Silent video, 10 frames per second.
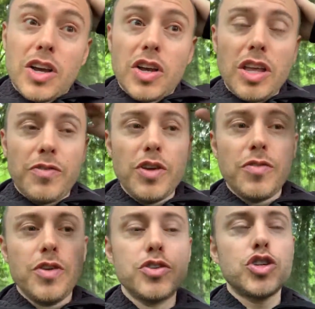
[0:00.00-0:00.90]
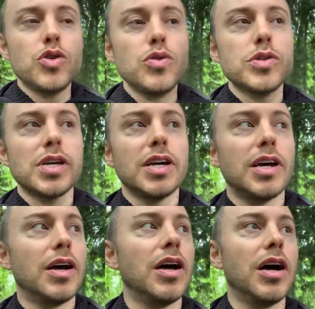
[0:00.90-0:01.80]
If you choose
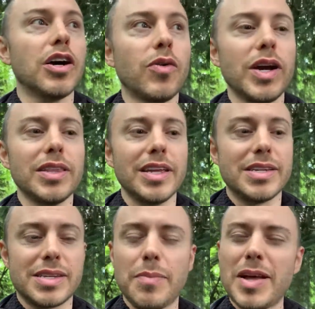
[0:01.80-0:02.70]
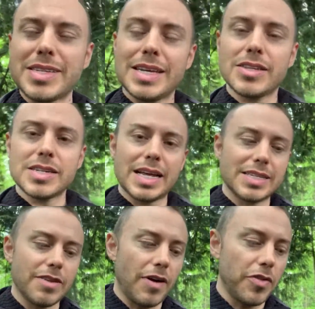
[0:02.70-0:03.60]
a great list, and I'm not saying there's not
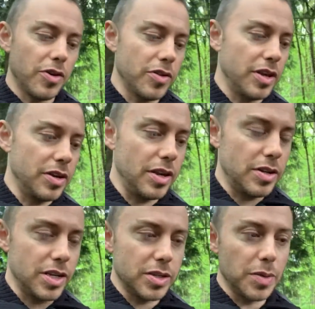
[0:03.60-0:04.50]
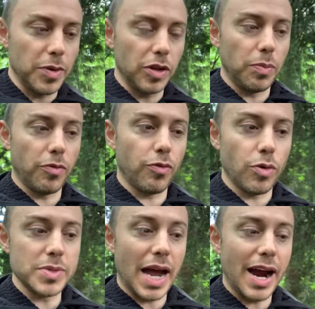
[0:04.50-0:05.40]
stuff out there that typically
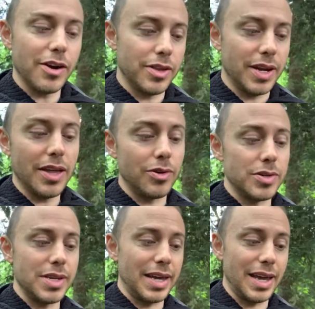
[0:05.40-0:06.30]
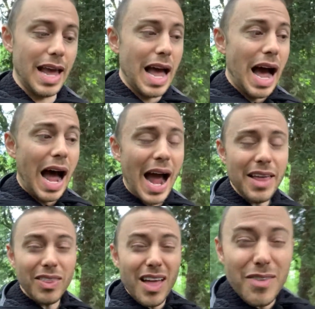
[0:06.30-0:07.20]
performs higher than others. Like, I
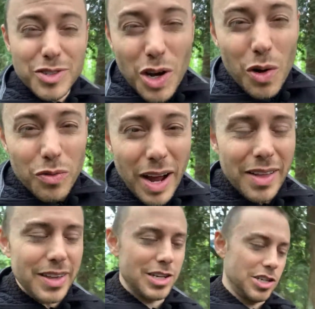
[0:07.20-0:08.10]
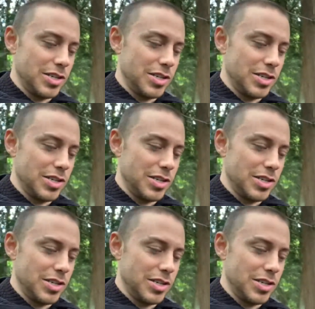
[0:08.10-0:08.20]
loved code violations.